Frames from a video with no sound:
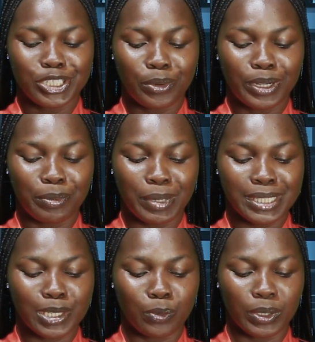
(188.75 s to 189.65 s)
during a
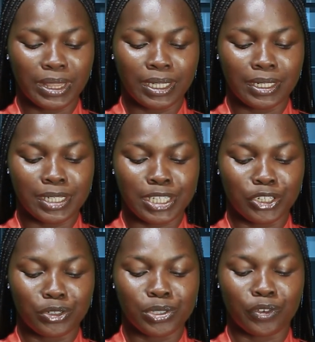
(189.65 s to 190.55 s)
meeting with leaders
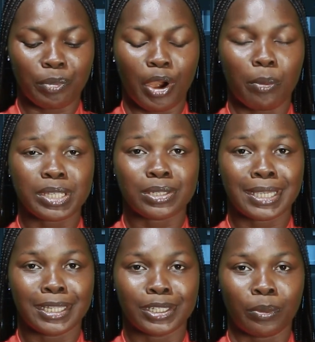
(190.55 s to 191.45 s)
and youths of
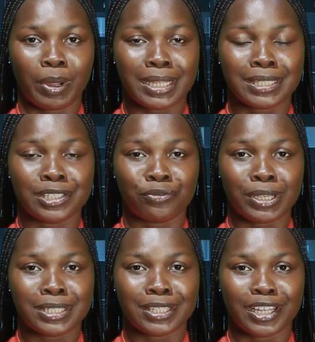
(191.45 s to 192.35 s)
Baramatu Kingdom at his
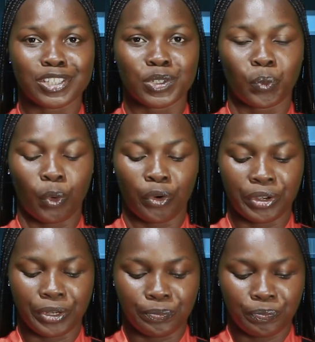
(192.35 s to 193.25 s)
residence in
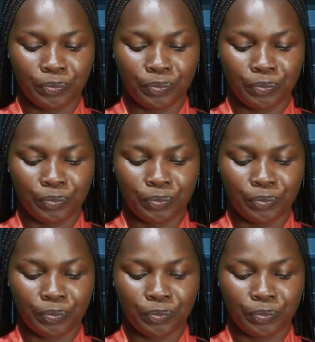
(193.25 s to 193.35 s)
Warri.